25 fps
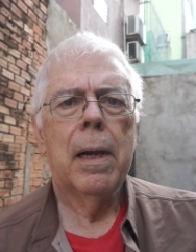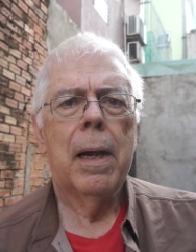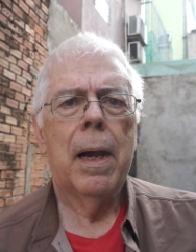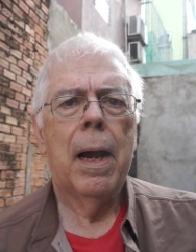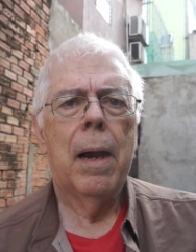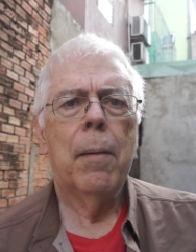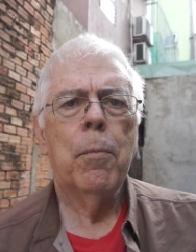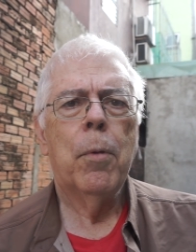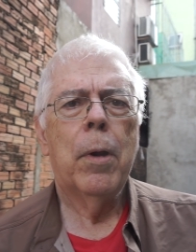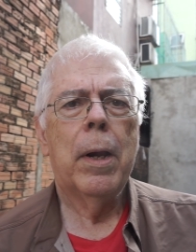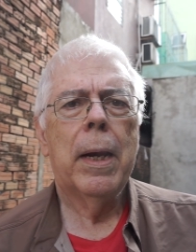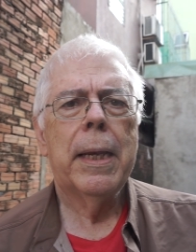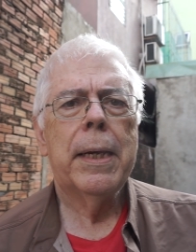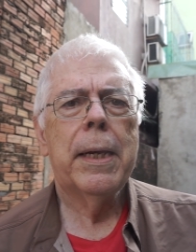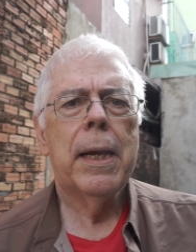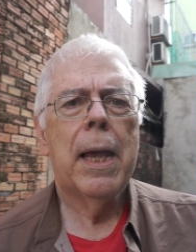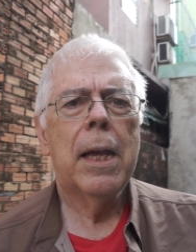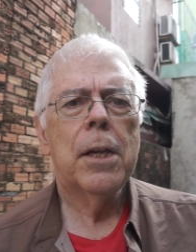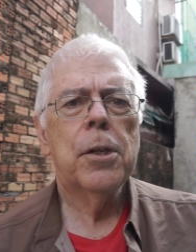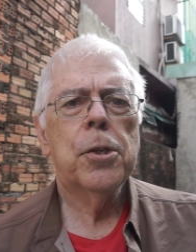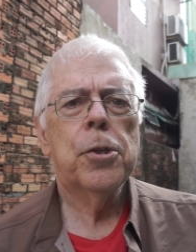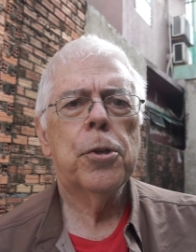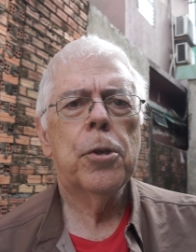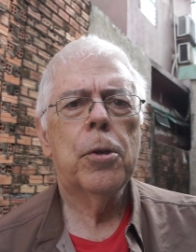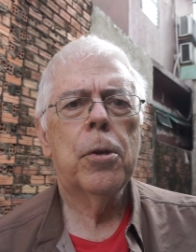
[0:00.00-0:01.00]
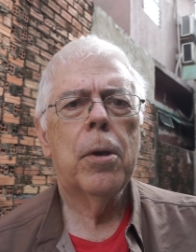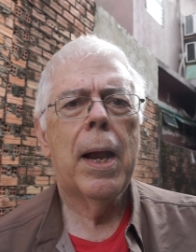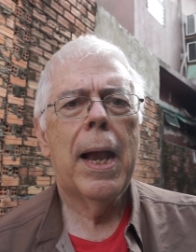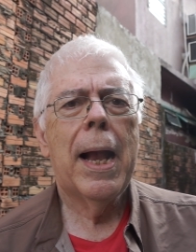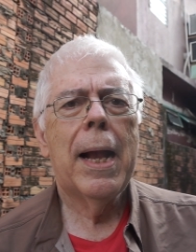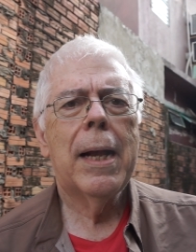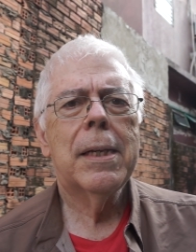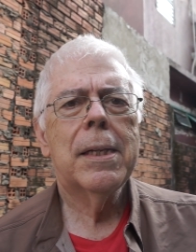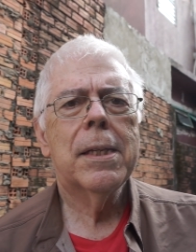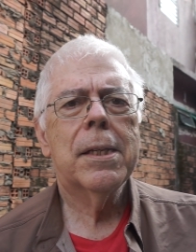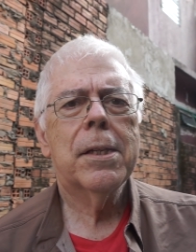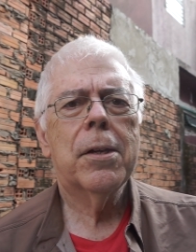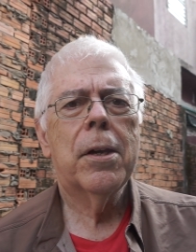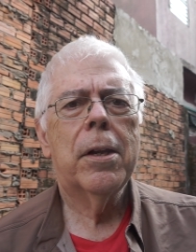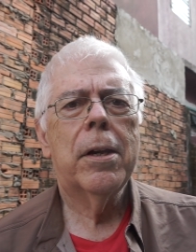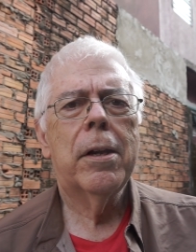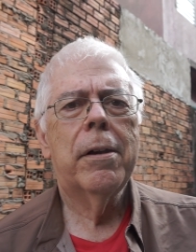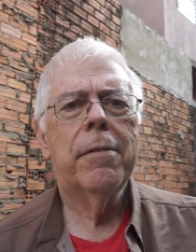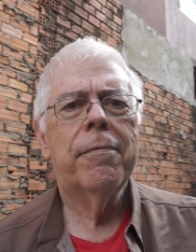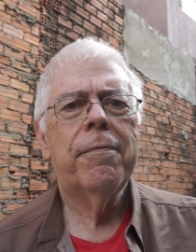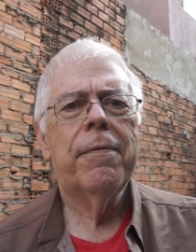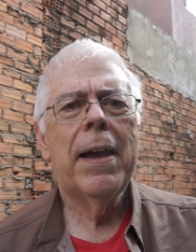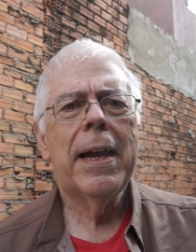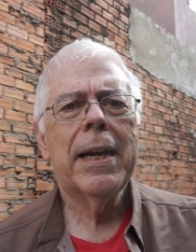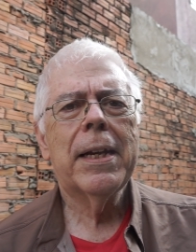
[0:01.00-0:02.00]
I'm really not sure how it's going to
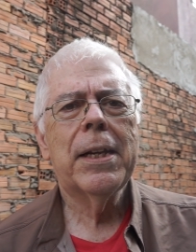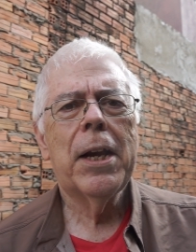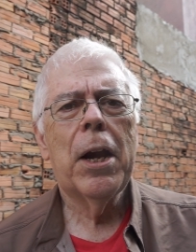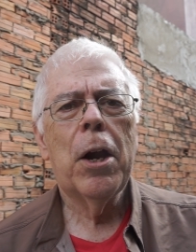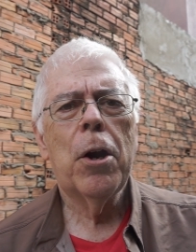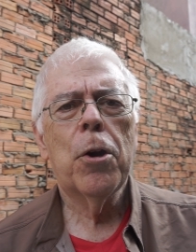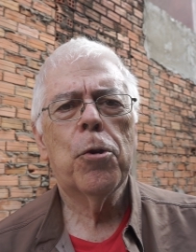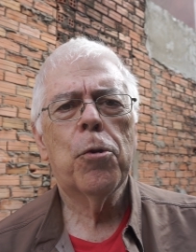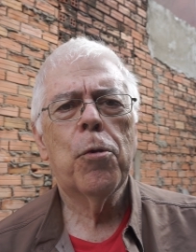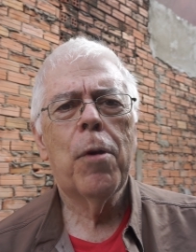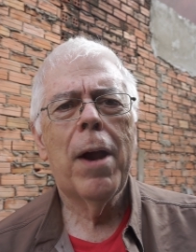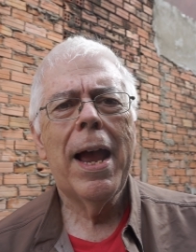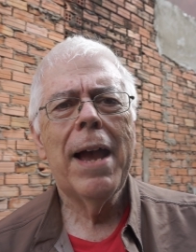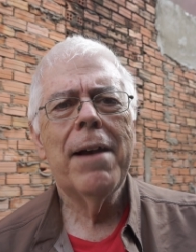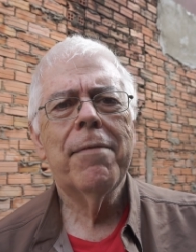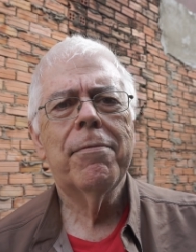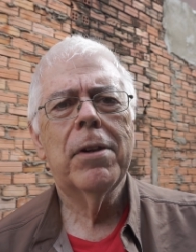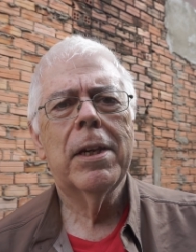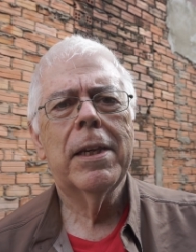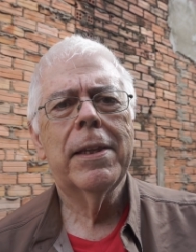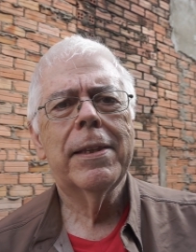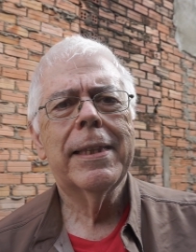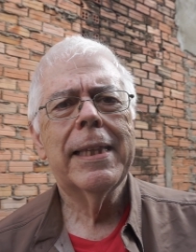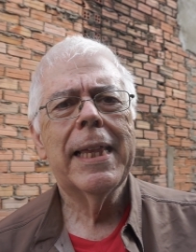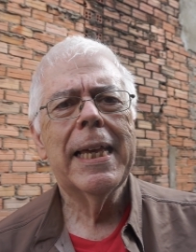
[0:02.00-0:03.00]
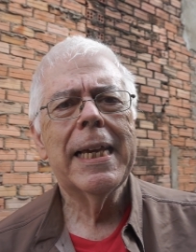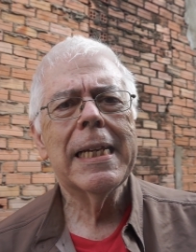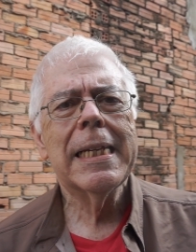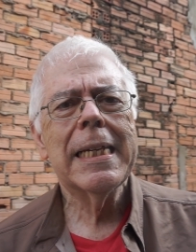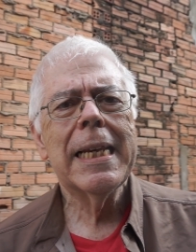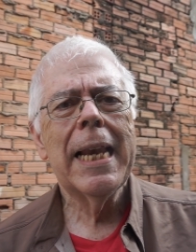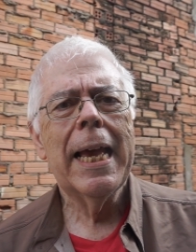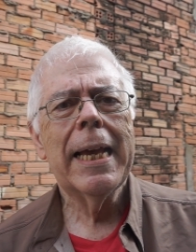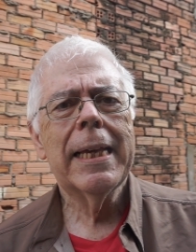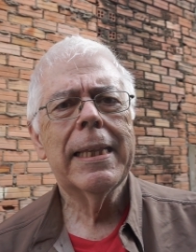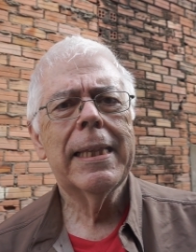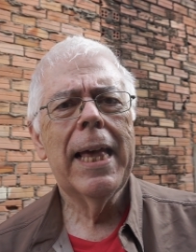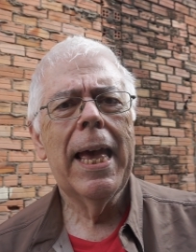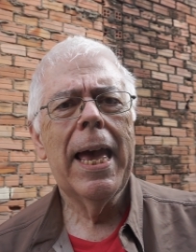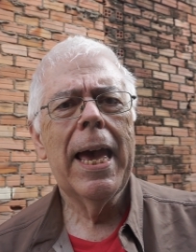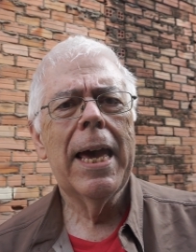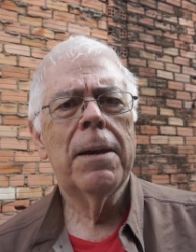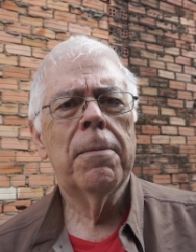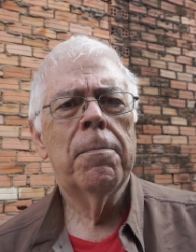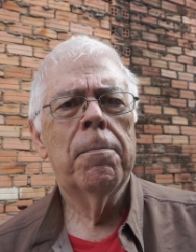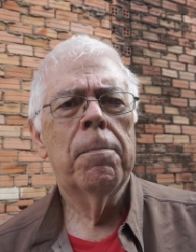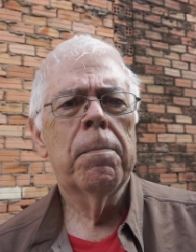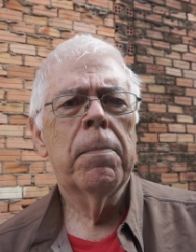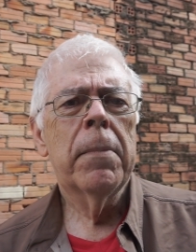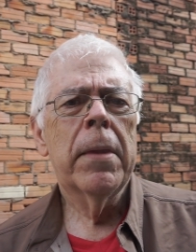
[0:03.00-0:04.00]
affect air travel and things like that.
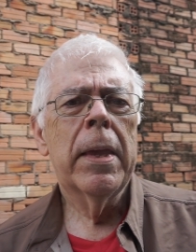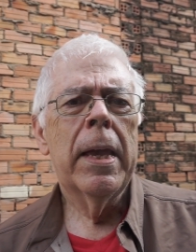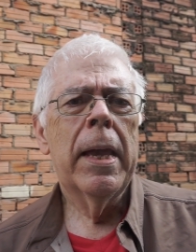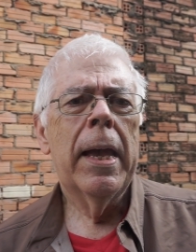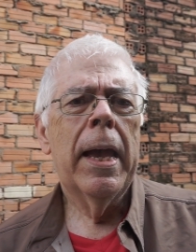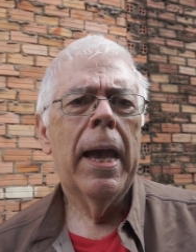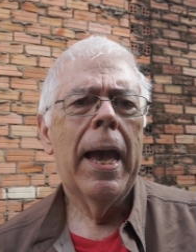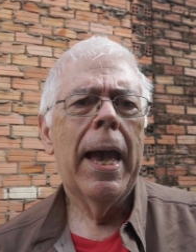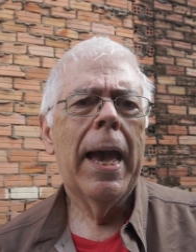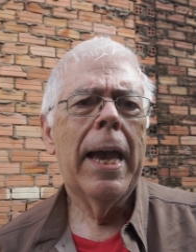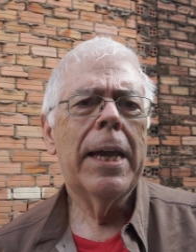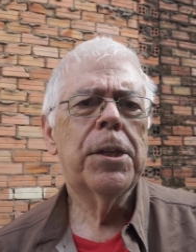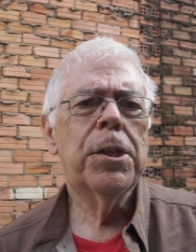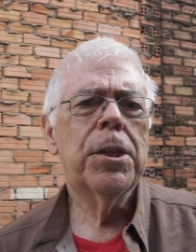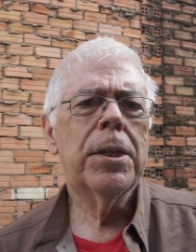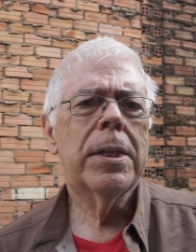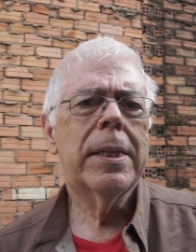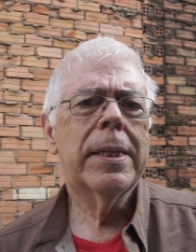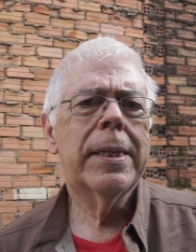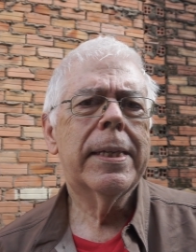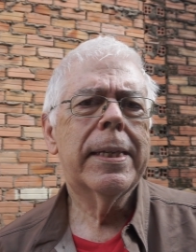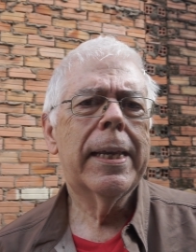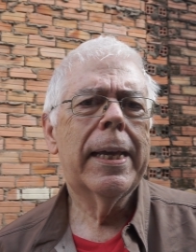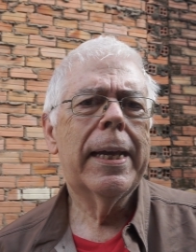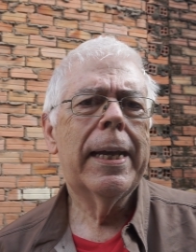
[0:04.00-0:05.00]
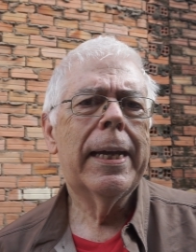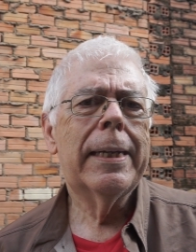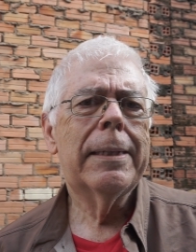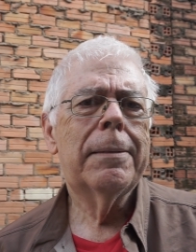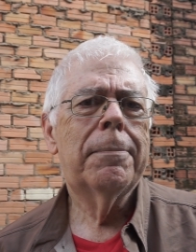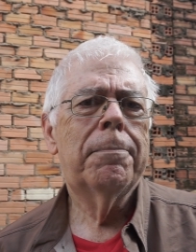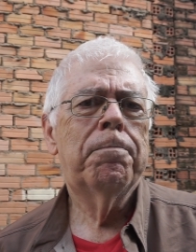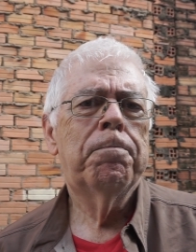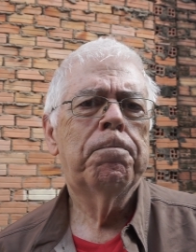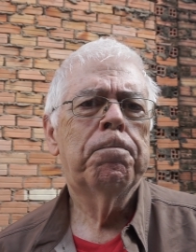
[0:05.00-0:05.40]
I just know